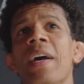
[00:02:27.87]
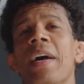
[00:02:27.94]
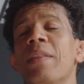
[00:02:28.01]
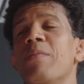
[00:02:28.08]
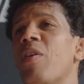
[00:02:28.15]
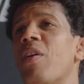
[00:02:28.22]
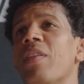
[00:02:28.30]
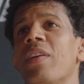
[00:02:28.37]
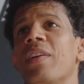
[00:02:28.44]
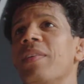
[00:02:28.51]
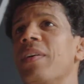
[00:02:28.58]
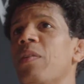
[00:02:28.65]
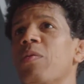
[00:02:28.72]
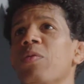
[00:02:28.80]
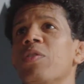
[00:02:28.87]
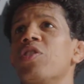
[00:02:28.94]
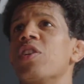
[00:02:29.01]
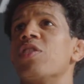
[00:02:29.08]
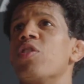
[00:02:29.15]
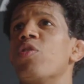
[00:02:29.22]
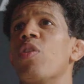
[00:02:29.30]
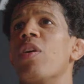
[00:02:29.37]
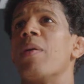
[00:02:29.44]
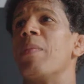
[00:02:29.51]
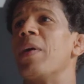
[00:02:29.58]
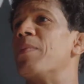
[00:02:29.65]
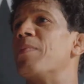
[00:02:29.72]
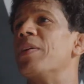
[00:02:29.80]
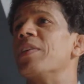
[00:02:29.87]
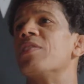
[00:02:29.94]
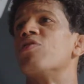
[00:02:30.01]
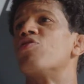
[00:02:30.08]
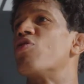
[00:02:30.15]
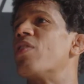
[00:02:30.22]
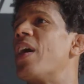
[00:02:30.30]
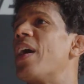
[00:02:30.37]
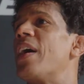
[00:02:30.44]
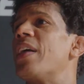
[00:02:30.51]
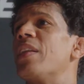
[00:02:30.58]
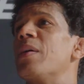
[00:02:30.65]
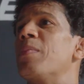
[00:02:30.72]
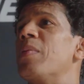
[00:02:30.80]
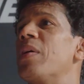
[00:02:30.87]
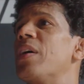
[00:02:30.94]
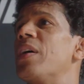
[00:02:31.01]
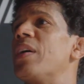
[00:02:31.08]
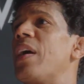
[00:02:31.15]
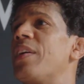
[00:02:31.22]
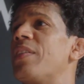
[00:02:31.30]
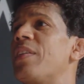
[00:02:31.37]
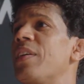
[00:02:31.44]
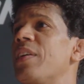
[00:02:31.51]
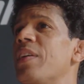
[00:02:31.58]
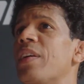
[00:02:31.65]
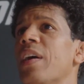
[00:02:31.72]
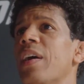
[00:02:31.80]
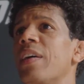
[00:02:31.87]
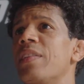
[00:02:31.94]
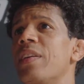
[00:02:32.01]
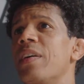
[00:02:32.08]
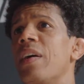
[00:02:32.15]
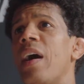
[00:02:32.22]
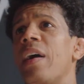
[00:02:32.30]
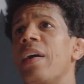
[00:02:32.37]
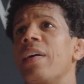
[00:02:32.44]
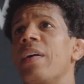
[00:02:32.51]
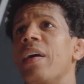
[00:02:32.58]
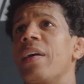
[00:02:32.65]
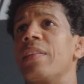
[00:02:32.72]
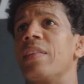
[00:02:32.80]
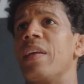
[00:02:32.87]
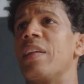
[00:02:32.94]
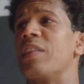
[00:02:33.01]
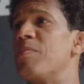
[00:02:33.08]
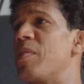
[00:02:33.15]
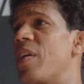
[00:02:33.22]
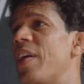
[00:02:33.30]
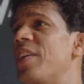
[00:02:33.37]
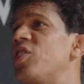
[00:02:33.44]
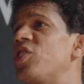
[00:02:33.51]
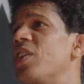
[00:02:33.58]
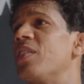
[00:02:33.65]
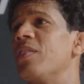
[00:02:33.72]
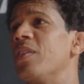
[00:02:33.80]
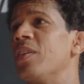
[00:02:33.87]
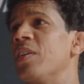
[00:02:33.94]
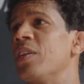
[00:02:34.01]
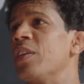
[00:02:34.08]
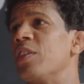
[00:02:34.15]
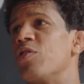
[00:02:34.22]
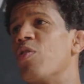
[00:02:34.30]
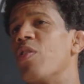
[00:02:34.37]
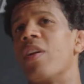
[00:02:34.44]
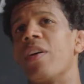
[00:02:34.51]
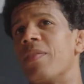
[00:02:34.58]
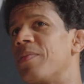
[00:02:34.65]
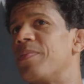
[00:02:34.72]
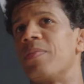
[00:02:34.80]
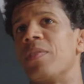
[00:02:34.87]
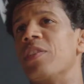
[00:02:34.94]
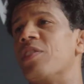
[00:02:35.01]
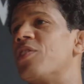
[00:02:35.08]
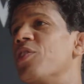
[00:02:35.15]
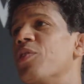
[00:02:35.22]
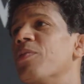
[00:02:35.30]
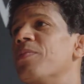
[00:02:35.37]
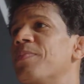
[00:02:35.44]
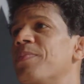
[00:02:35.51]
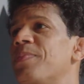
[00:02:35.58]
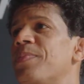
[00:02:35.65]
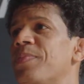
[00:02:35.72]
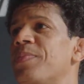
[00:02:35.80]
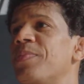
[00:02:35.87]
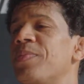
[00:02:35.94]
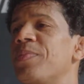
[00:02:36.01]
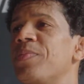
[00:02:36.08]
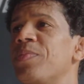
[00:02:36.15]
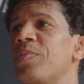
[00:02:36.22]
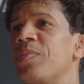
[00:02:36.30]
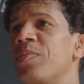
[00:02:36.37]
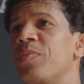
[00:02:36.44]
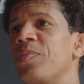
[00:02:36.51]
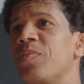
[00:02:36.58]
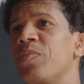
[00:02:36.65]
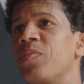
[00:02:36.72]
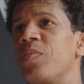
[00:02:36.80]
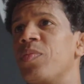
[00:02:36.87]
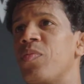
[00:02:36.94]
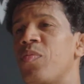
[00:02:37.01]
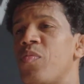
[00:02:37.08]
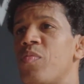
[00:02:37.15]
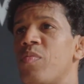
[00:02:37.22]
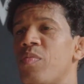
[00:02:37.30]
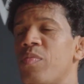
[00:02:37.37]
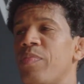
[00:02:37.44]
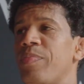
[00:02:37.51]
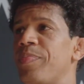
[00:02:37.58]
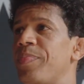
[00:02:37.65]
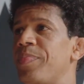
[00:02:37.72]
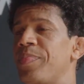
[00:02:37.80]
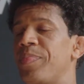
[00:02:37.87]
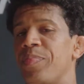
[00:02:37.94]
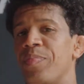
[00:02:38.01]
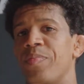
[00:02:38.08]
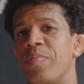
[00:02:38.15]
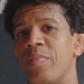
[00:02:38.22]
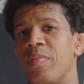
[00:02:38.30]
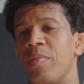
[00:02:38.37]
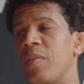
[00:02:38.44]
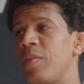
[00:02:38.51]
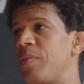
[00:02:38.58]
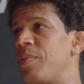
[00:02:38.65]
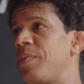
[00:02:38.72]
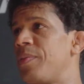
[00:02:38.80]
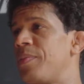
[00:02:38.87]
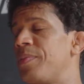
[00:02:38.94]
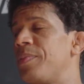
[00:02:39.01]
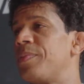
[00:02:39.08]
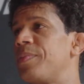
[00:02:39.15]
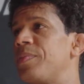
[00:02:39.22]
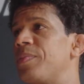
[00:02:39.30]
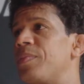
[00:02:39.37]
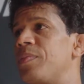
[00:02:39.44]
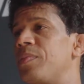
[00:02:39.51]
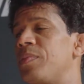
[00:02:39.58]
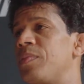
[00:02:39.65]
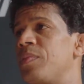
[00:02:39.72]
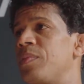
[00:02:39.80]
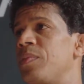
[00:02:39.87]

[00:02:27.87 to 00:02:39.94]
And brother, we just gonna make business together. But I think uh, the, I, uh, the admiration is gonna still. Um, there's a video in ONE Championship YouTube that